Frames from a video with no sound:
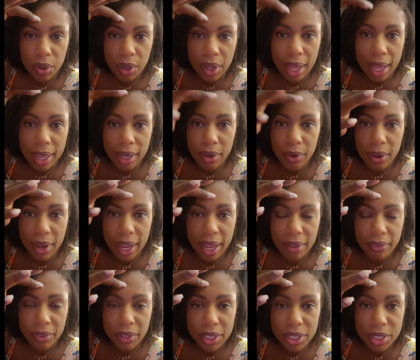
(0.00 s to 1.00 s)
I don't
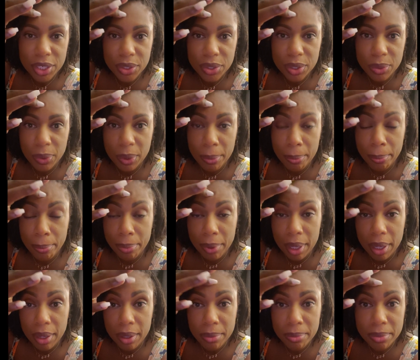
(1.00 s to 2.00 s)
have issues with
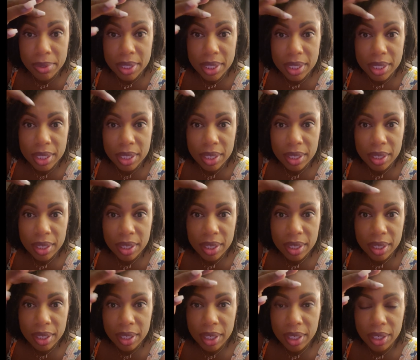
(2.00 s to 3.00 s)
bumps,
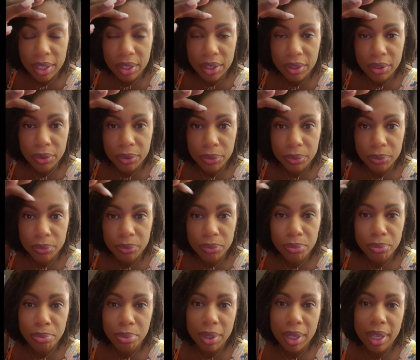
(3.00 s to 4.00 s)

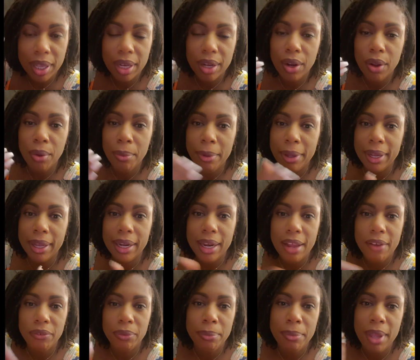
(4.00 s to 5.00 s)
but oh my God, I
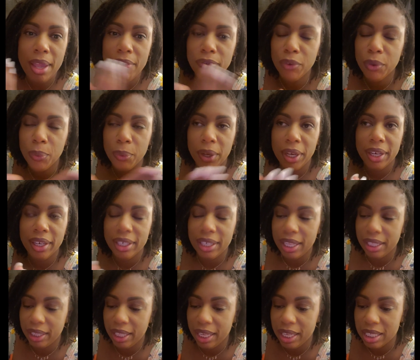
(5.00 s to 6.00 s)
have them everywhere, and
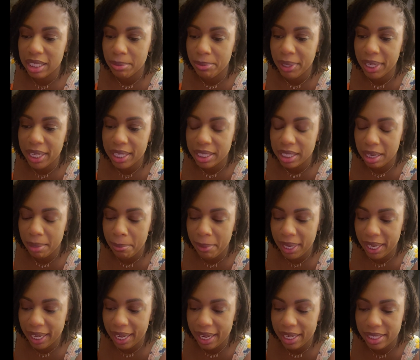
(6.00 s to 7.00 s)
I think it's because of the
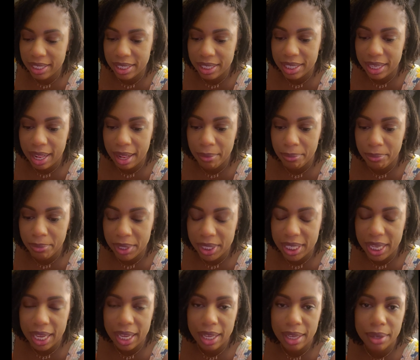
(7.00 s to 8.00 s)
medications that I've been
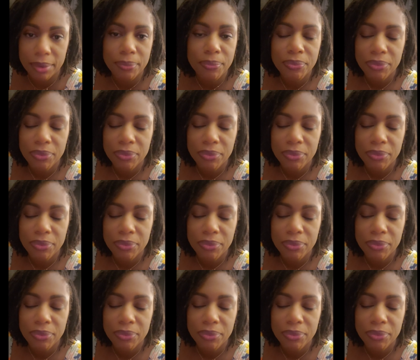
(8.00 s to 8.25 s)
taking.